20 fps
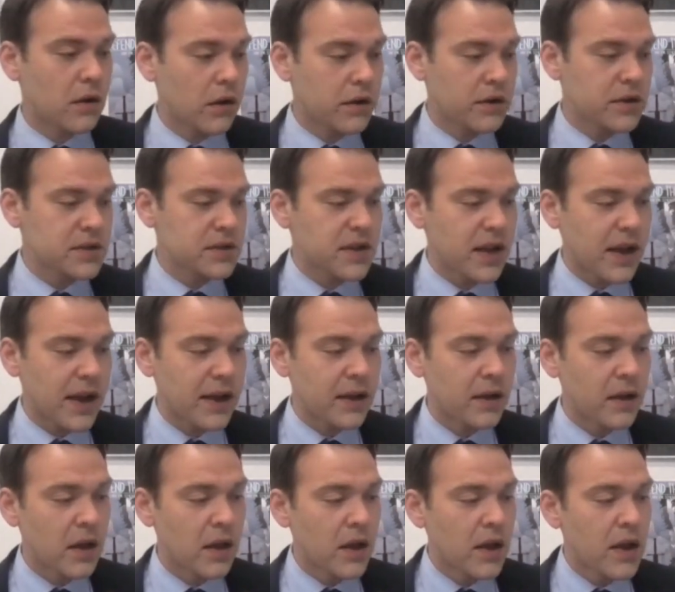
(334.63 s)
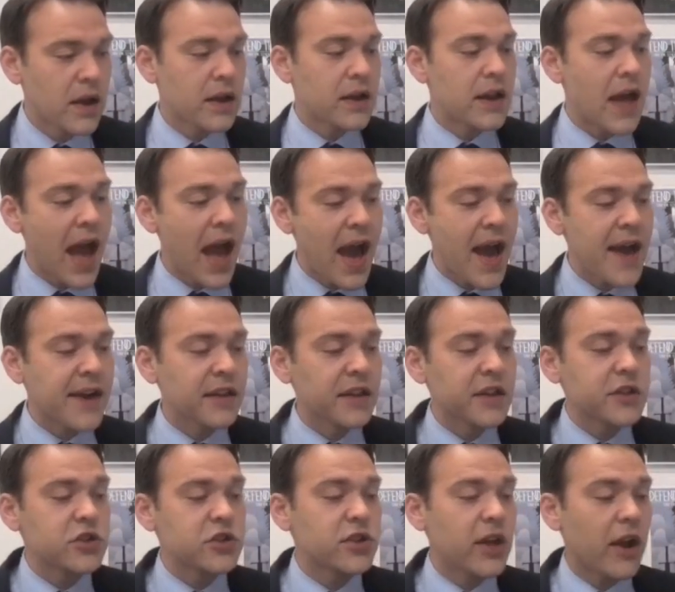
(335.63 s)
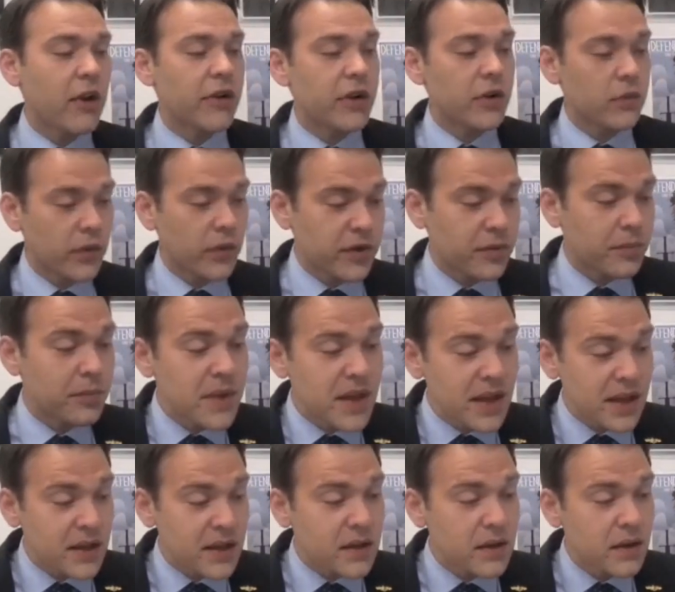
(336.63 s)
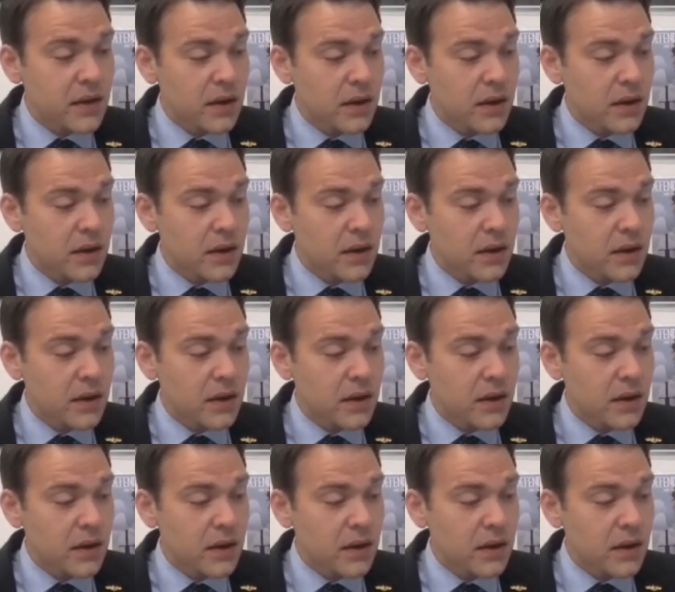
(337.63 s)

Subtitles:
this guy. An analyst shared it with me.